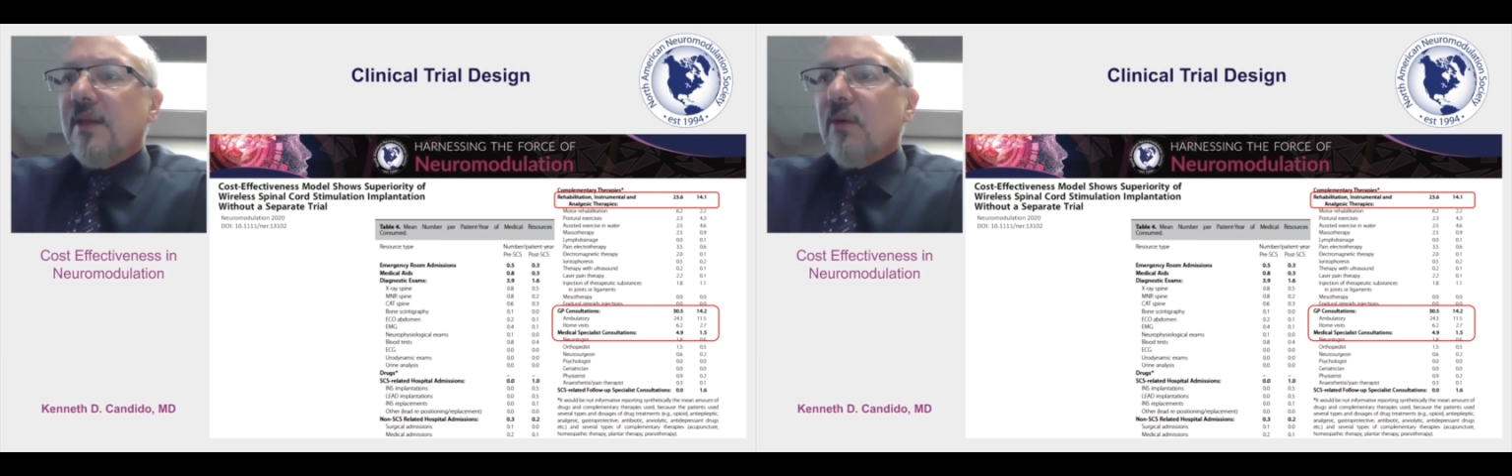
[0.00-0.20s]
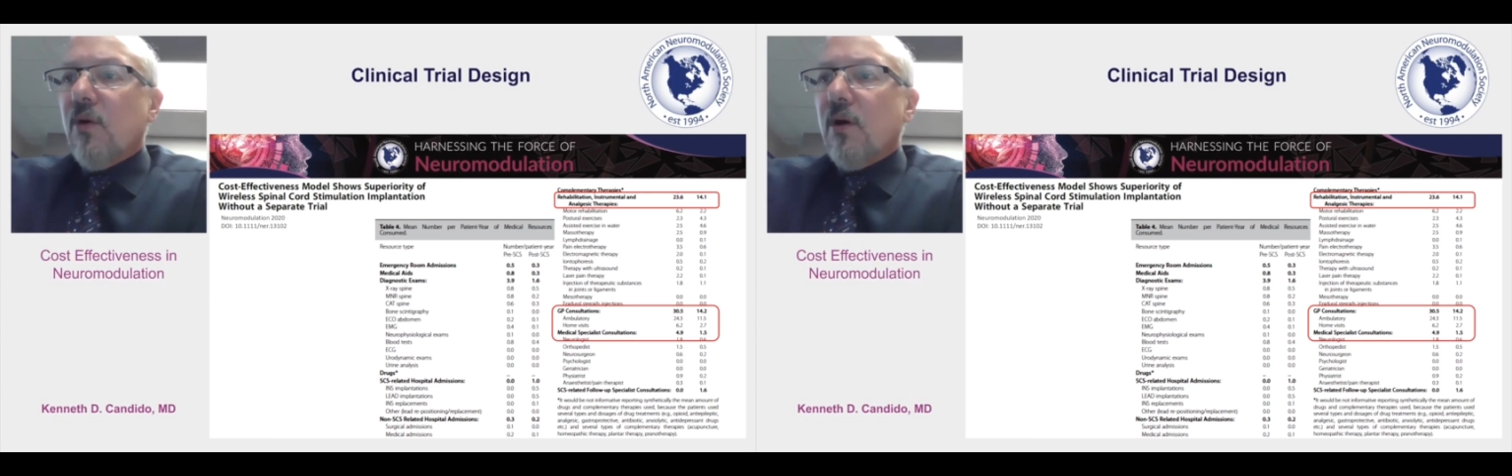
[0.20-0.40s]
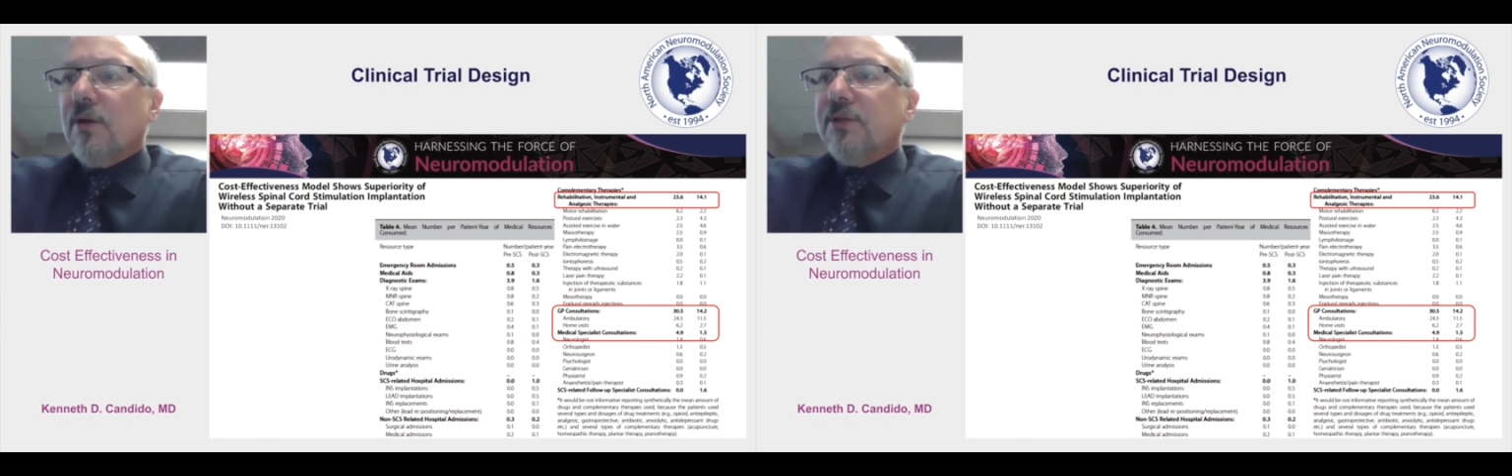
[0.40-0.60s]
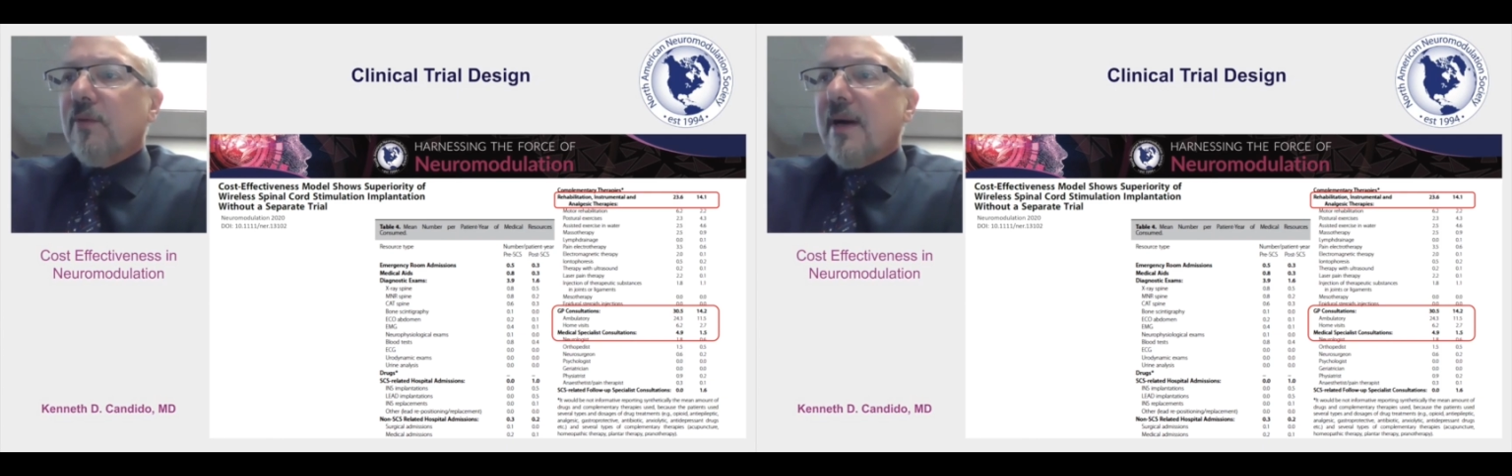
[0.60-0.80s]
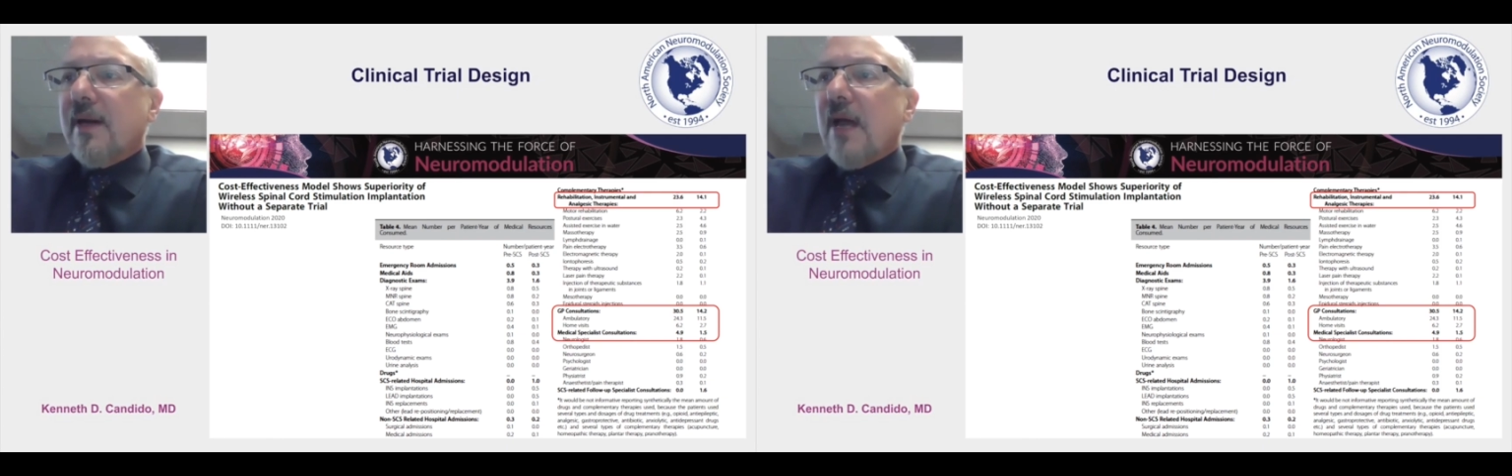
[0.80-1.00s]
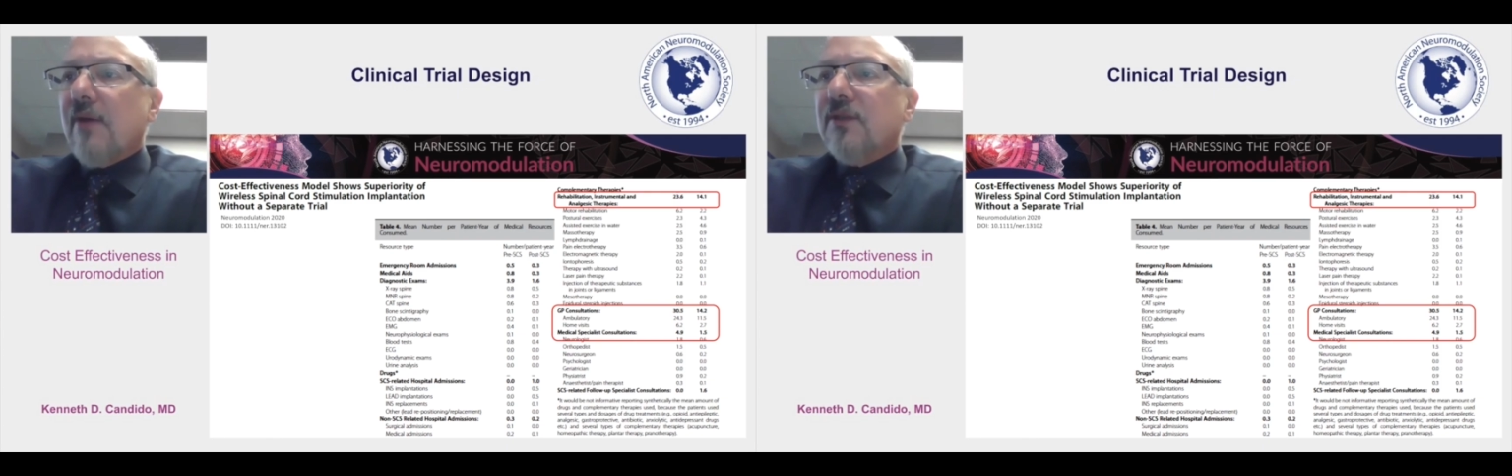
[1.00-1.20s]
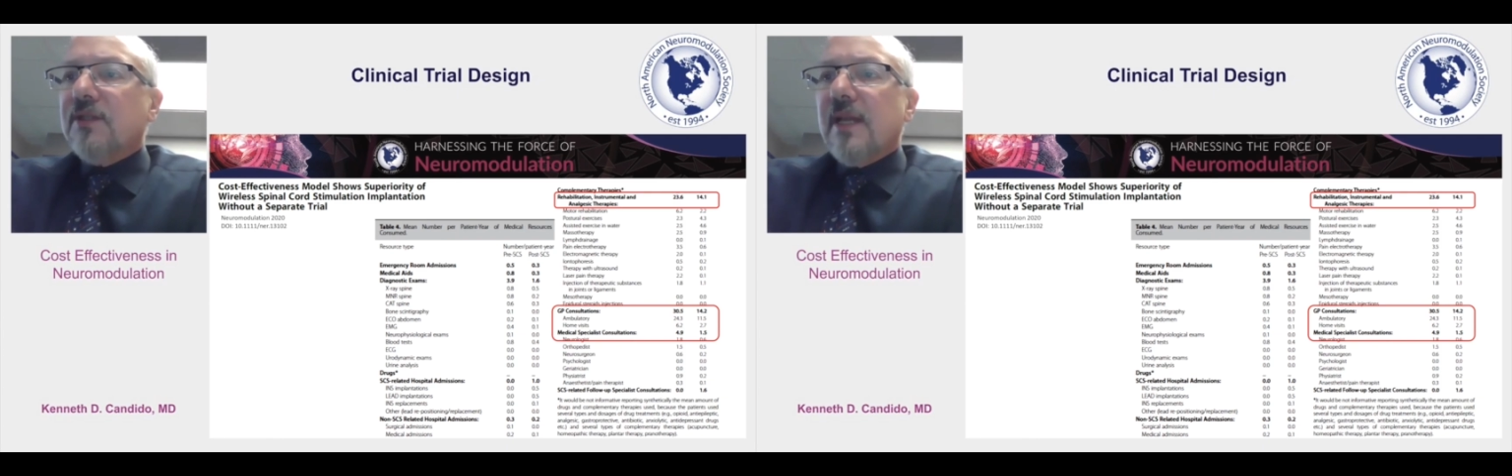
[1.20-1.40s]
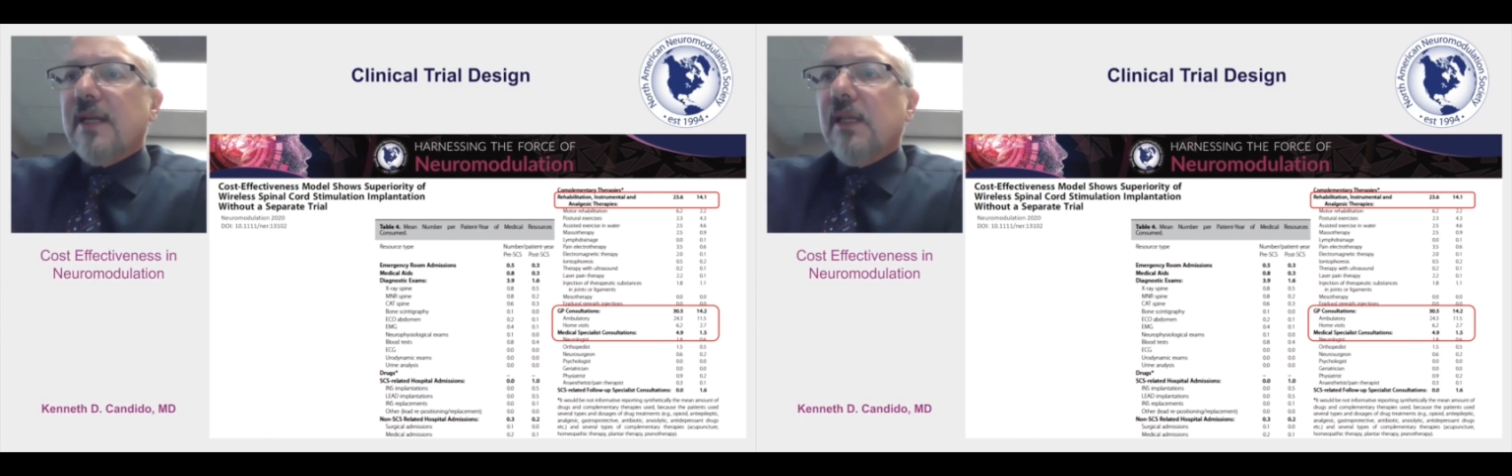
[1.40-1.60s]
They were also about half
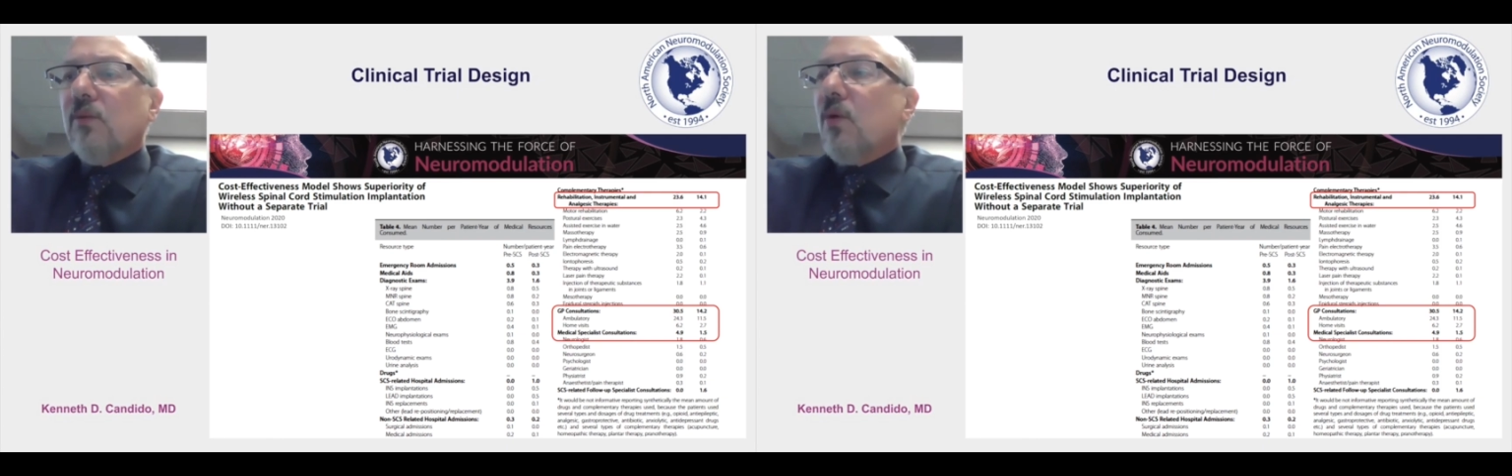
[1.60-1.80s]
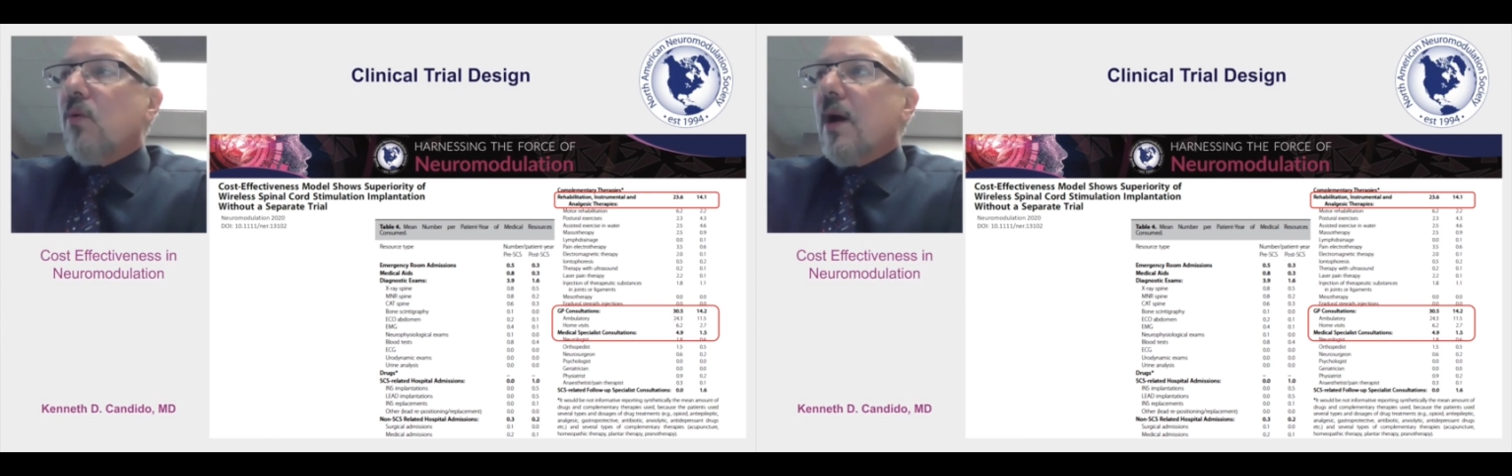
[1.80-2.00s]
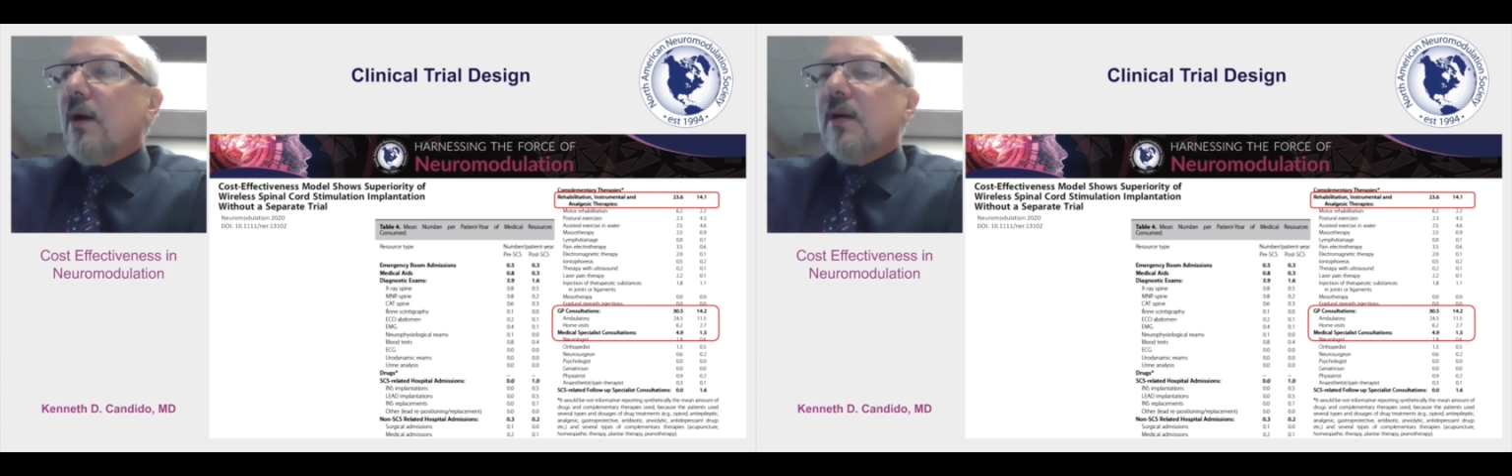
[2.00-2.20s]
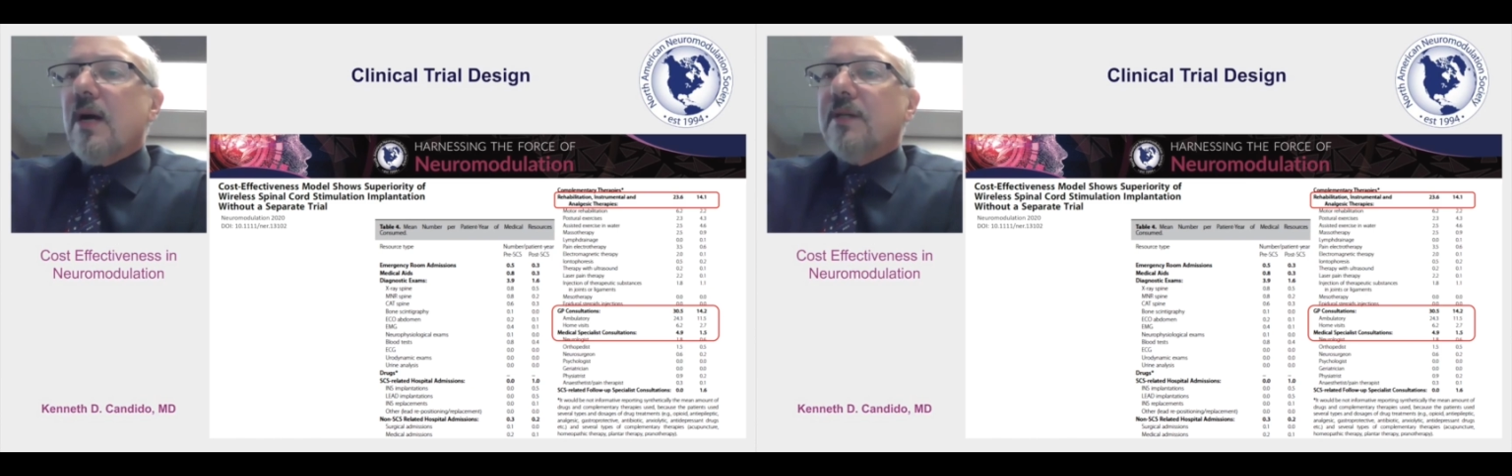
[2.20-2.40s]
as likely to require